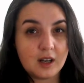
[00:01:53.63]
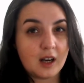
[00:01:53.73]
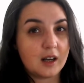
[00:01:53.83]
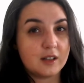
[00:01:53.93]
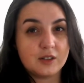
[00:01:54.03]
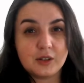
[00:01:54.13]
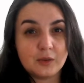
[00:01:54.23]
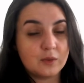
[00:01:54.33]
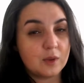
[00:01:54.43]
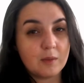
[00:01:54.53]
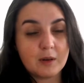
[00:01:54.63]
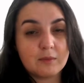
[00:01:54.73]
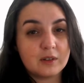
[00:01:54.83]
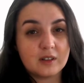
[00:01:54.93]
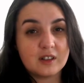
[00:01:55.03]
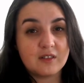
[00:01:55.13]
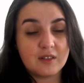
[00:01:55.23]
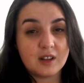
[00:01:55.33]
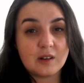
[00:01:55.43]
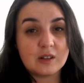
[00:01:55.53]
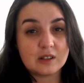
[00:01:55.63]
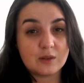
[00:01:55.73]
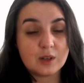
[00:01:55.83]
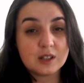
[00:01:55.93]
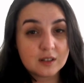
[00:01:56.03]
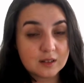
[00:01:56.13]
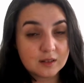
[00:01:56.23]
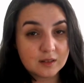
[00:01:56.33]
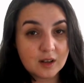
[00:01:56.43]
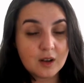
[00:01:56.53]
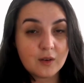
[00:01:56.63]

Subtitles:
I don't remember if there is a reason